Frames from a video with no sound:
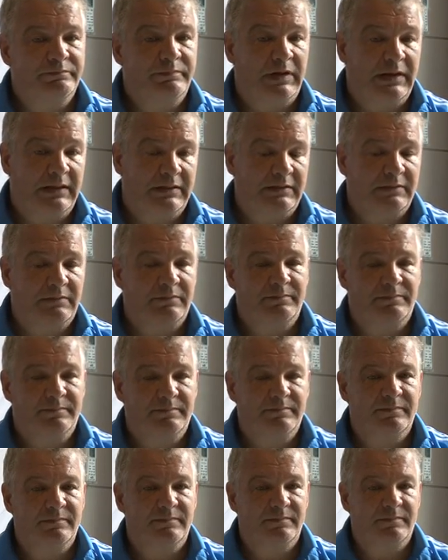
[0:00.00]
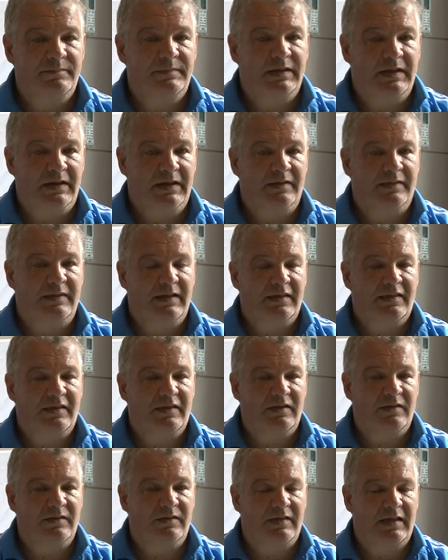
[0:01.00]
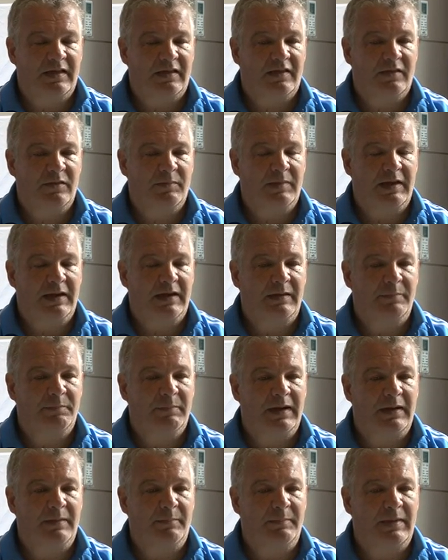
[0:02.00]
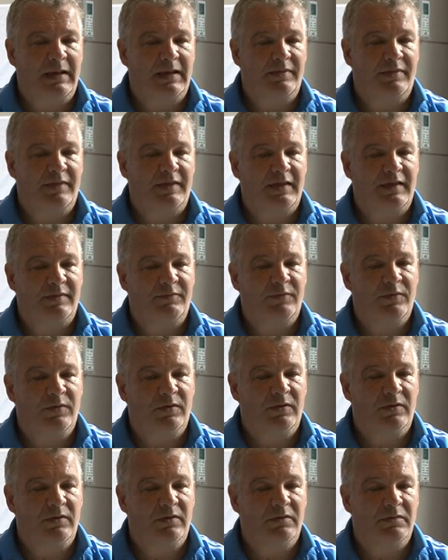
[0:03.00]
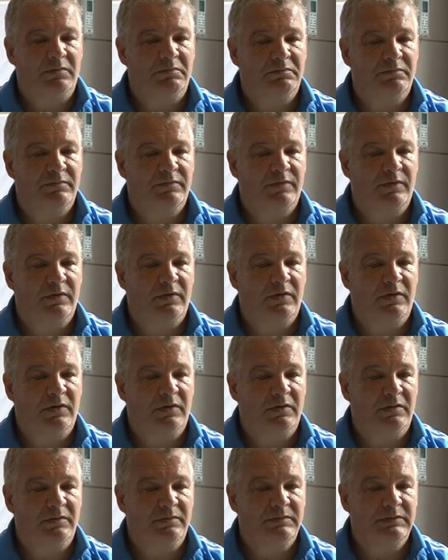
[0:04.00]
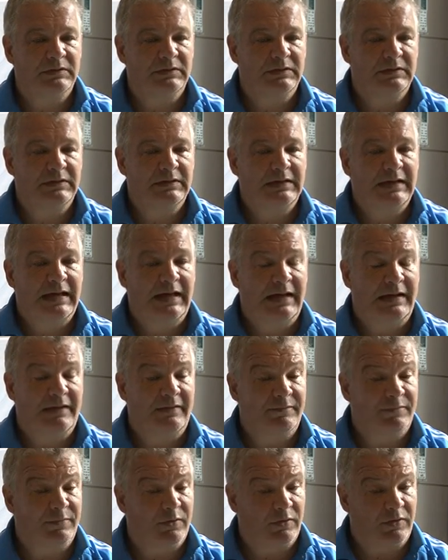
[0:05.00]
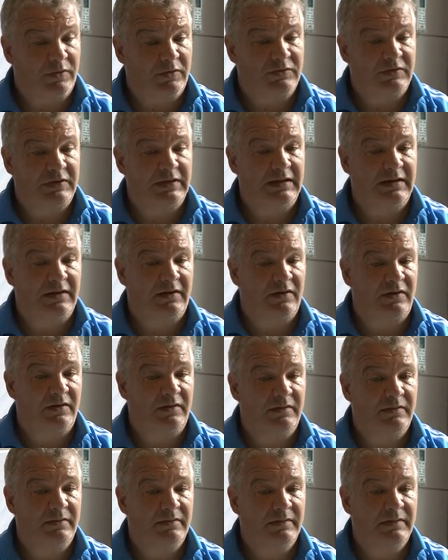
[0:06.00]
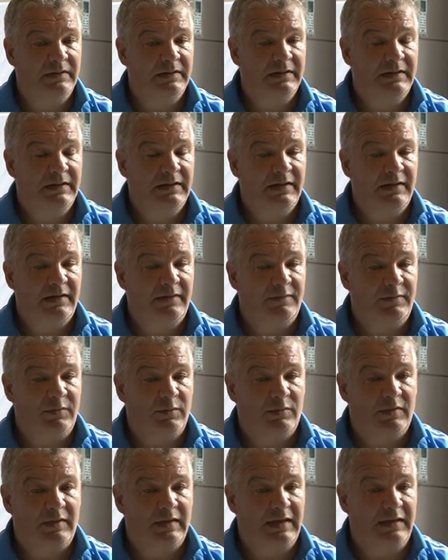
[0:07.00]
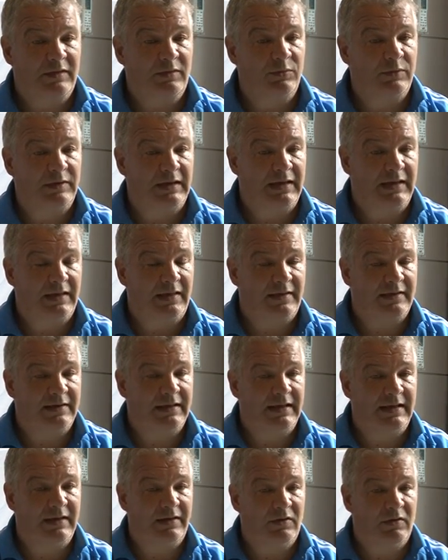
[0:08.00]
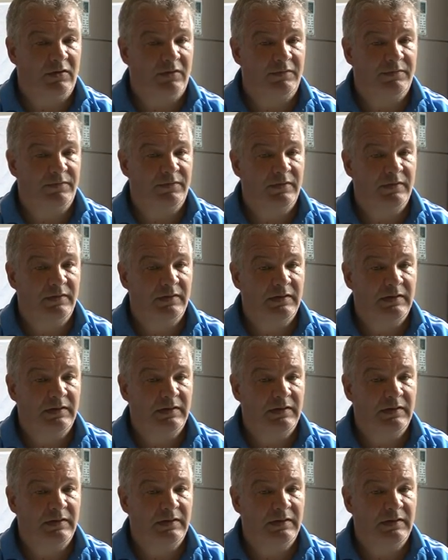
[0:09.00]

But yeah, that's the main thing for the children. If you say today is day off,